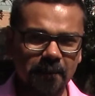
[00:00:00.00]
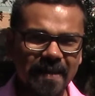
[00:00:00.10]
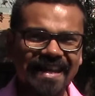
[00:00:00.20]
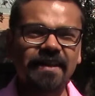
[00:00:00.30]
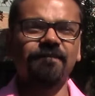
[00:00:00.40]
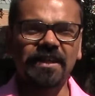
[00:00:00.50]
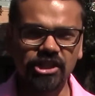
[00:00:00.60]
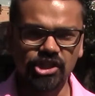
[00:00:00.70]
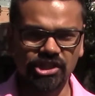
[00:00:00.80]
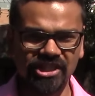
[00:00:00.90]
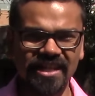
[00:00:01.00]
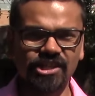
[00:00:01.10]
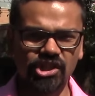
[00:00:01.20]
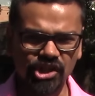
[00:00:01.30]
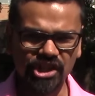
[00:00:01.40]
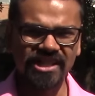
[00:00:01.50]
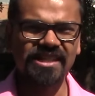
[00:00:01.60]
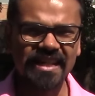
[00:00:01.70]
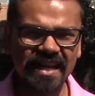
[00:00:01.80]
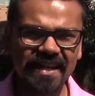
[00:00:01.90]
making it fictitious in nature. You're
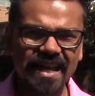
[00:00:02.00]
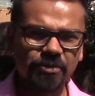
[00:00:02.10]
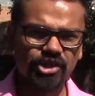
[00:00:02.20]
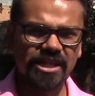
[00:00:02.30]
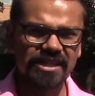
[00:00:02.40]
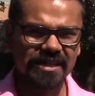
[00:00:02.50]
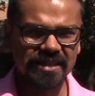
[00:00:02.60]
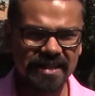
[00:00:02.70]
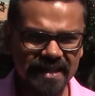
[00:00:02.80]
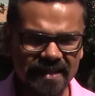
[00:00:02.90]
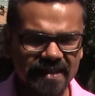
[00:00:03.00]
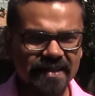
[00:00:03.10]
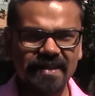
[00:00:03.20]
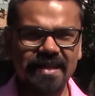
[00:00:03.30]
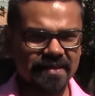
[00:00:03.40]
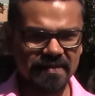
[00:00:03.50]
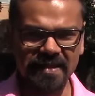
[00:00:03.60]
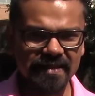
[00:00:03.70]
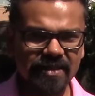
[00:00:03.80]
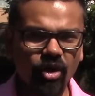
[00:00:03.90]
changing the name, you're changing
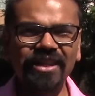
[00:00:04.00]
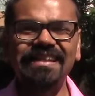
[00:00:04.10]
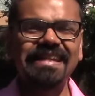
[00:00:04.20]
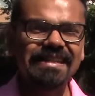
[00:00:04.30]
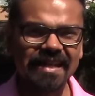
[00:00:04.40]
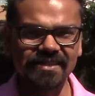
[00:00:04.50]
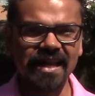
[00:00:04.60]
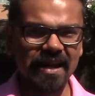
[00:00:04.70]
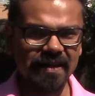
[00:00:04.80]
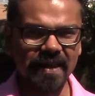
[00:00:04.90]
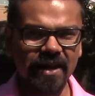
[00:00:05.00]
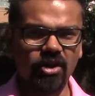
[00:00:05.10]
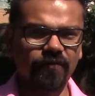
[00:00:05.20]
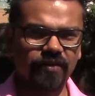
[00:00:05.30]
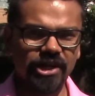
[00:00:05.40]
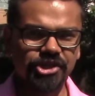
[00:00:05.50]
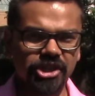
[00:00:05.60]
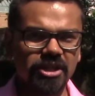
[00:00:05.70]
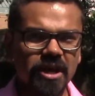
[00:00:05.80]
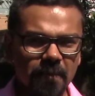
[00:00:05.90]
the all the details that are
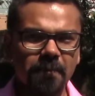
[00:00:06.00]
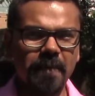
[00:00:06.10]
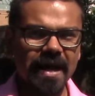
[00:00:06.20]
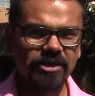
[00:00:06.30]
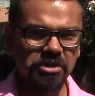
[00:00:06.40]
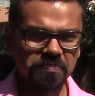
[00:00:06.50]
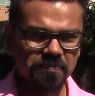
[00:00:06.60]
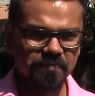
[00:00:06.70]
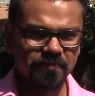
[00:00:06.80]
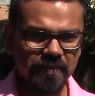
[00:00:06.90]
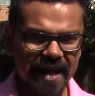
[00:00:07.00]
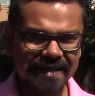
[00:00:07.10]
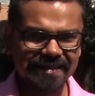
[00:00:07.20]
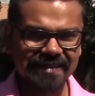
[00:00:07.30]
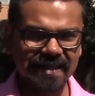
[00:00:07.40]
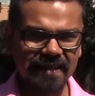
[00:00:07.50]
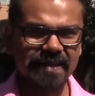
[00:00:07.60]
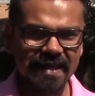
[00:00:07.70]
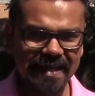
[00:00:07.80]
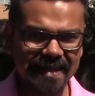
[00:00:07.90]
confidential, and it's
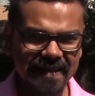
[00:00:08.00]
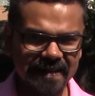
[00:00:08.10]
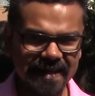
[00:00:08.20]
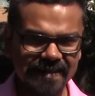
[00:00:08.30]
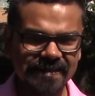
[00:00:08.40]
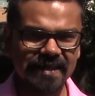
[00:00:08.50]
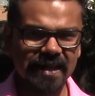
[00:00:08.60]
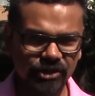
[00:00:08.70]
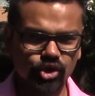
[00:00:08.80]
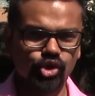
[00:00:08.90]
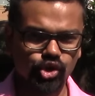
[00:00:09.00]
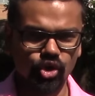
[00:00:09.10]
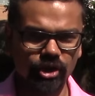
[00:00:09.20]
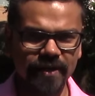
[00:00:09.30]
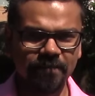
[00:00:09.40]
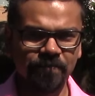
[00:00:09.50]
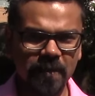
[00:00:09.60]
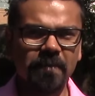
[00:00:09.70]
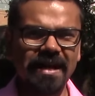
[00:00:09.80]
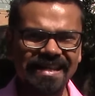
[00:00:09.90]
still a true story,
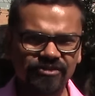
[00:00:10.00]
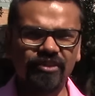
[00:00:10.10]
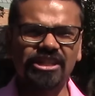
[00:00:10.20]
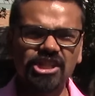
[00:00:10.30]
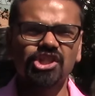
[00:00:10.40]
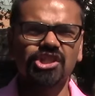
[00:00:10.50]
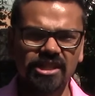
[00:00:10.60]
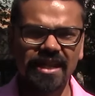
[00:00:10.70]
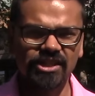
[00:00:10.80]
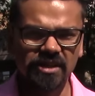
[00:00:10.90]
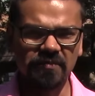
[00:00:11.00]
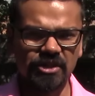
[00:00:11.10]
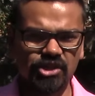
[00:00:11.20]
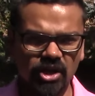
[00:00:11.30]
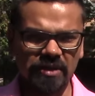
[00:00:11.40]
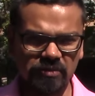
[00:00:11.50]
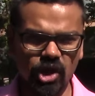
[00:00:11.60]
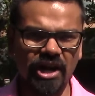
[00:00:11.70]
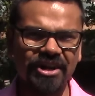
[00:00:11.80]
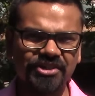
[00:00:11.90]
but it's fictitious in nature, which is
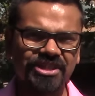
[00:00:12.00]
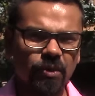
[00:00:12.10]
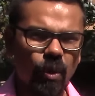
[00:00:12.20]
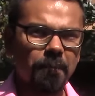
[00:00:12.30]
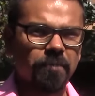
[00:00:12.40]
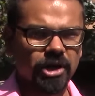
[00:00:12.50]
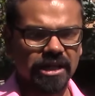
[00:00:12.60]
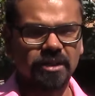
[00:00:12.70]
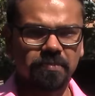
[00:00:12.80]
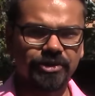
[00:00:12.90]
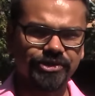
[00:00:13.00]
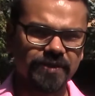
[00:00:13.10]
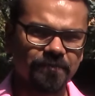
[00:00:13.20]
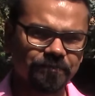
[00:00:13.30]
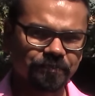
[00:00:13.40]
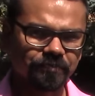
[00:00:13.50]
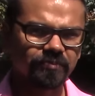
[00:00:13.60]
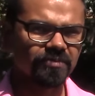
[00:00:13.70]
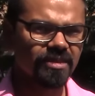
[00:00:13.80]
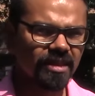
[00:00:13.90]
you're not addressing one particular person.
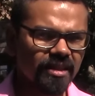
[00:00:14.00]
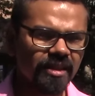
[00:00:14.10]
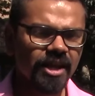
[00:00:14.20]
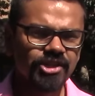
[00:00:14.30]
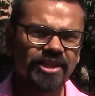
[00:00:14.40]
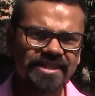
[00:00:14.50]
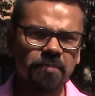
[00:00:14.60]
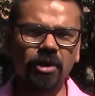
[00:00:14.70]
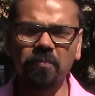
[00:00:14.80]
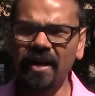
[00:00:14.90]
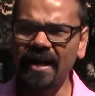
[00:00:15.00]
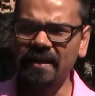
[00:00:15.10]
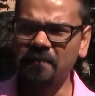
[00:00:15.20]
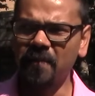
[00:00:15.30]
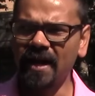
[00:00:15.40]
So there's a book by